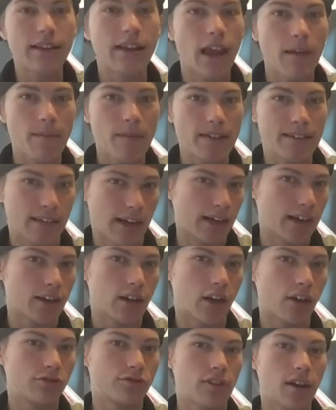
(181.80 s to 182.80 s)
and Davey signed a
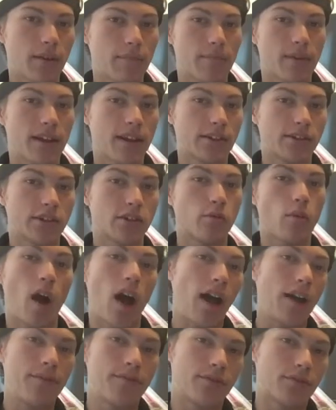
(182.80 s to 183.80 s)
contract because the
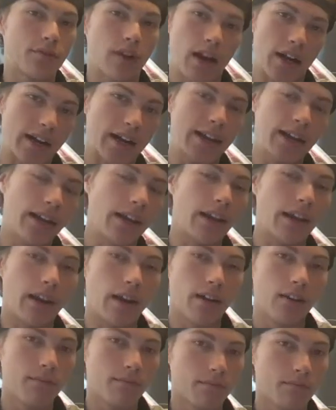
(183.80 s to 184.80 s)
wives are not in
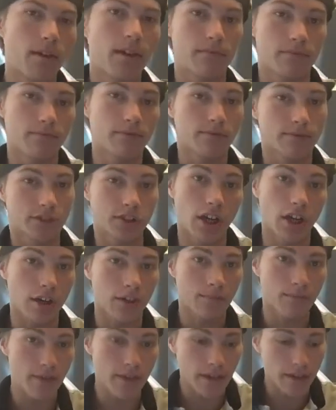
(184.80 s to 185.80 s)
India.
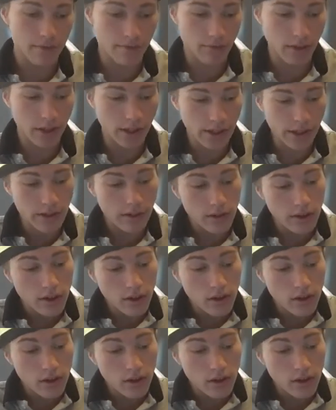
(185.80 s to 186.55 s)
Shock, be it, really?